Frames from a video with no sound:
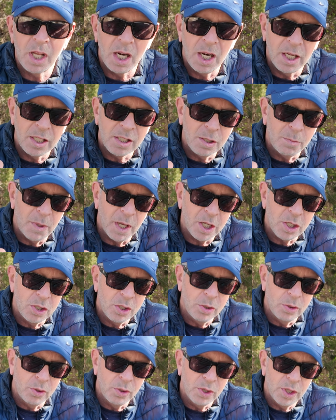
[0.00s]
I like to make
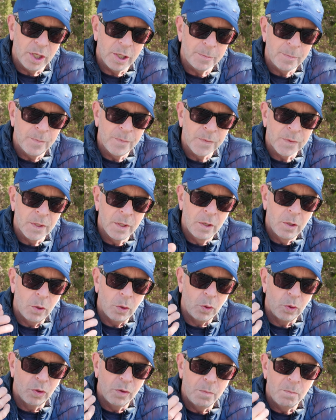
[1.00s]
sure that
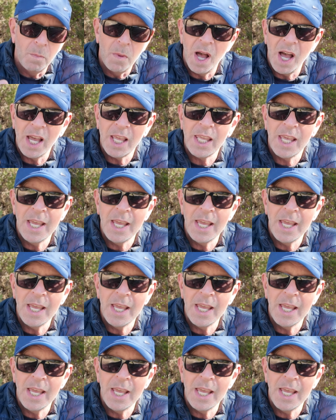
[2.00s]
all of my